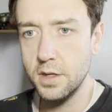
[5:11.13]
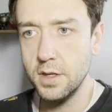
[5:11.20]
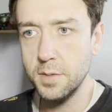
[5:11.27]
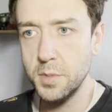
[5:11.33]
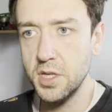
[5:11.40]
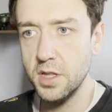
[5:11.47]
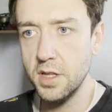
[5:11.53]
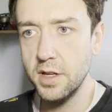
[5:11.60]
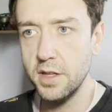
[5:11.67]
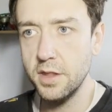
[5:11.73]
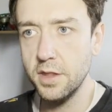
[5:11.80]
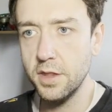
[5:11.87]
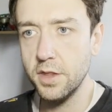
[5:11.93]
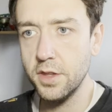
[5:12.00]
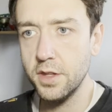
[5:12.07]
Give me
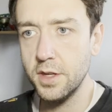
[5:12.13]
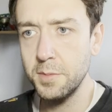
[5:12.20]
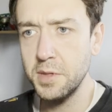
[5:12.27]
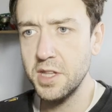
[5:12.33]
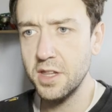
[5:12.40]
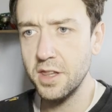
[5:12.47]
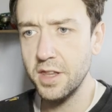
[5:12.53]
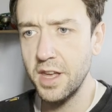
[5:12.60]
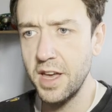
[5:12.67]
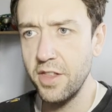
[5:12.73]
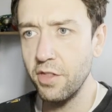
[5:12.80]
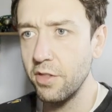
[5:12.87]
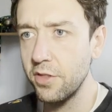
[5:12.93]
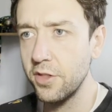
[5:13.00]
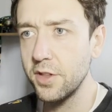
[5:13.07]
length. Give me the
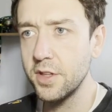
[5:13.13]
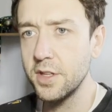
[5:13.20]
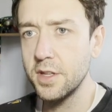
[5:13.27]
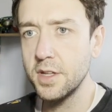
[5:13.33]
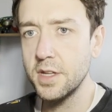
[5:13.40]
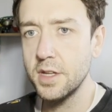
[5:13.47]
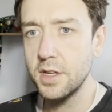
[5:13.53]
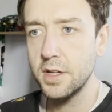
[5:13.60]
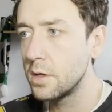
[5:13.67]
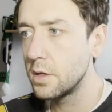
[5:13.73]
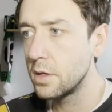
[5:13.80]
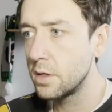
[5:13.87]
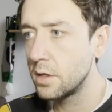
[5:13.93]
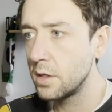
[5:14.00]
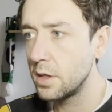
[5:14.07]
length.
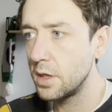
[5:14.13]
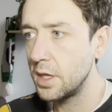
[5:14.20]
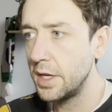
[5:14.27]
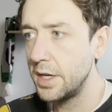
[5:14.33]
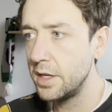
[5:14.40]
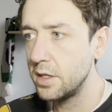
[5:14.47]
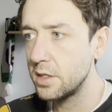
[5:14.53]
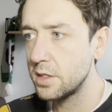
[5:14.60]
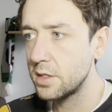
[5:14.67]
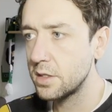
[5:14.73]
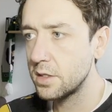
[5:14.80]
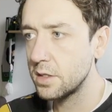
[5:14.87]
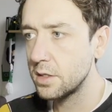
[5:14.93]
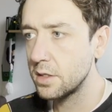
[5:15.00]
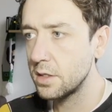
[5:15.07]

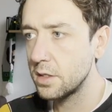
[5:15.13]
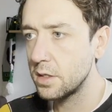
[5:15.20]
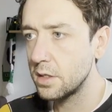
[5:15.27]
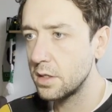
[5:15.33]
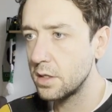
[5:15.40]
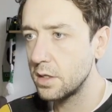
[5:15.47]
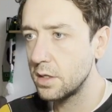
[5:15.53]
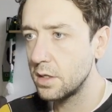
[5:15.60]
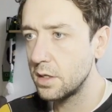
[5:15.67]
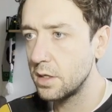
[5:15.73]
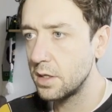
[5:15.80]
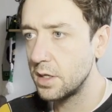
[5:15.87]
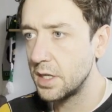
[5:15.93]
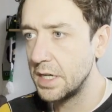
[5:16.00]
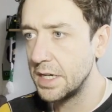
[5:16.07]
Let's
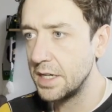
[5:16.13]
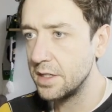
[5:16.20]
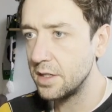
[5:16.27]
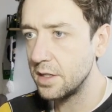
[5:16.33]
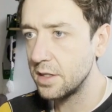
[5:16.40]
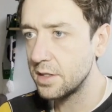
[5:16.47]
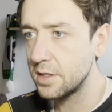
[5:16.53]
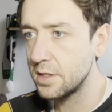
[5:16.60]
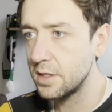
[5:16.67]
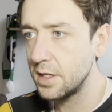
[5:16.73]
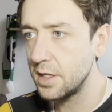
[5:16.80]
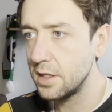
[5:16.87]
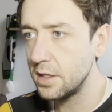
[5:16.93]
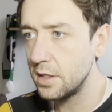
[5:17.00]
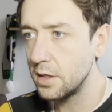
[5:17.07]
add a
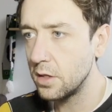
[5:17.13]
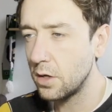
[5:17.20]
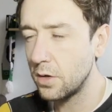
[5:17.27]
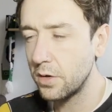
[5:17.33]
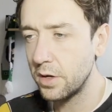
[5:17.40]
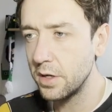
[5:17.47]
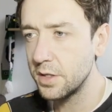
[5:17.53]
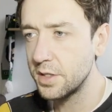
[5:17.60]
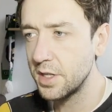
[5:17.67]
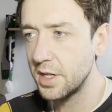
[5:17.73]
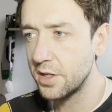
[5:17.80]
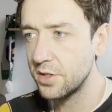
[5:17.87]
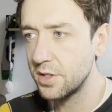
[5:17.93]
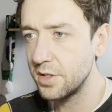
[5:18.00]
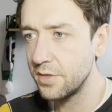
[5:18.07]
slightly longer
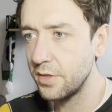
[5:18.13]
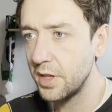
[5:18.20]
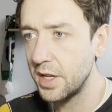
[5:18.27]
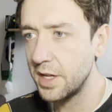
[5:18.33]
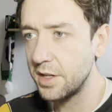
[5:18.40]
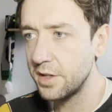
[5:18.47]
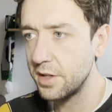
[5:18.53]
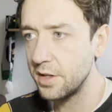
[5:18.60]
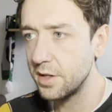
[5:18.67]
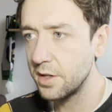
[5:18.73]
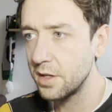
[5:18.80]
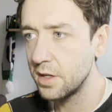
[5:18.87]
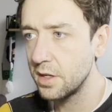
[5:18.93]
section of land here.